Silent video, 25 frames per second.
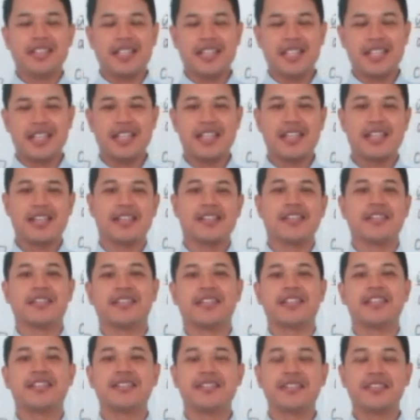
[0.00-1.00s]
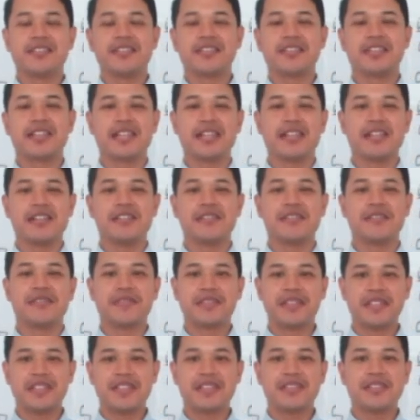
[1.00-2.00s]
and this is our
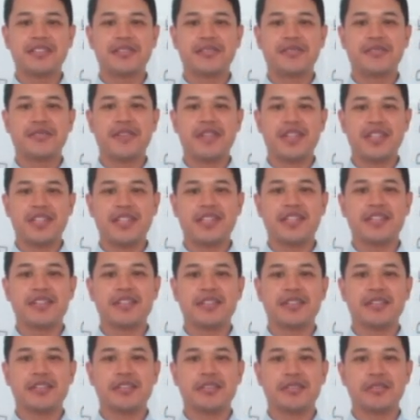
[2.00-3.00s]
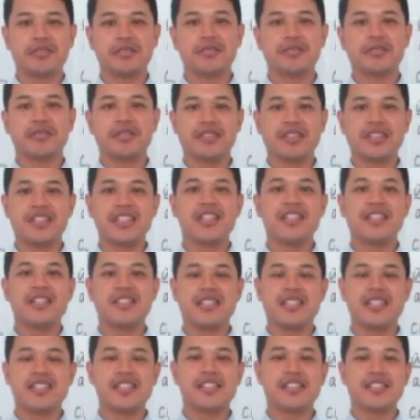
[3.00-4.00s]
first video
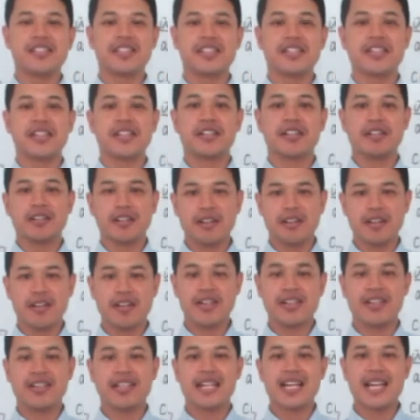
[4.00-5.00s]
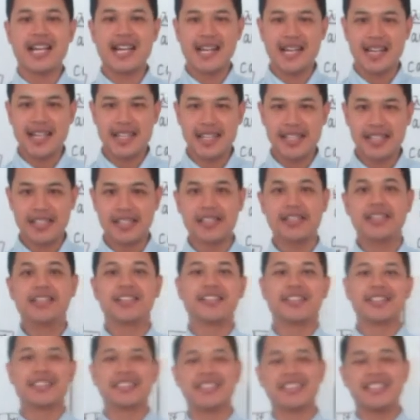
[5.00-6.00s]
seeing each other online.
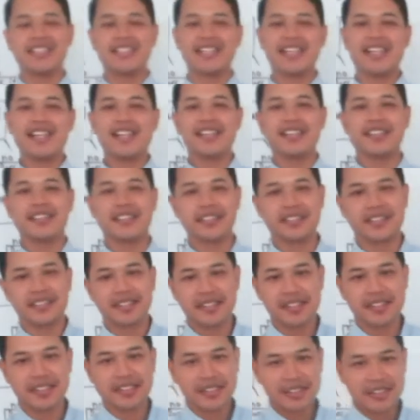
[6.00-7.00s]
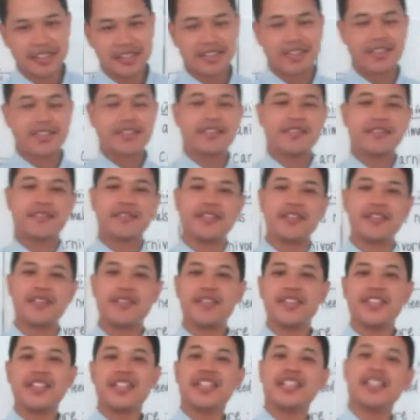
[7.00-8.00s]
Yes,
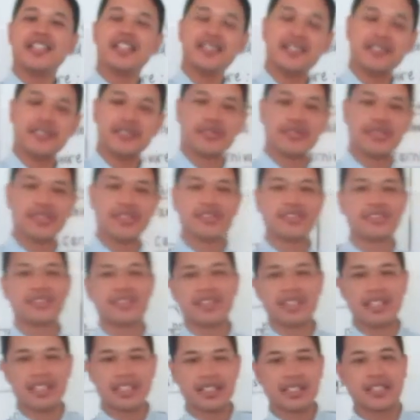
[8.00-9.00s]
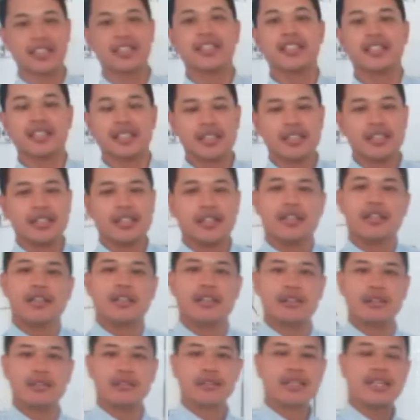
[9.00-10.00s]
very interesting.
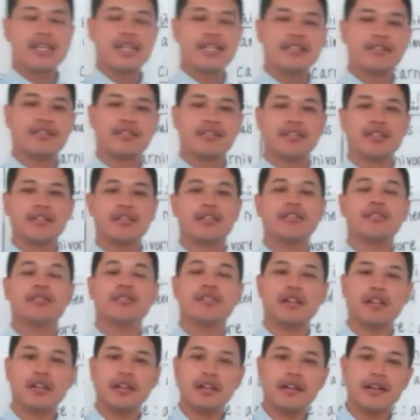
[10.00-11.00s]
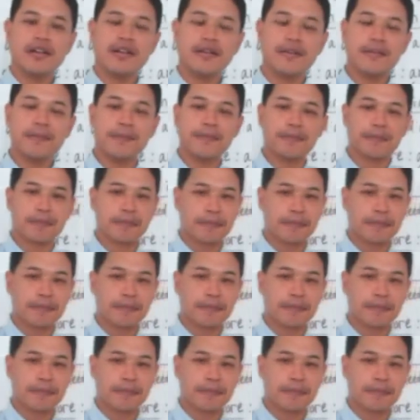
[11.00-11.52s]
Okay, so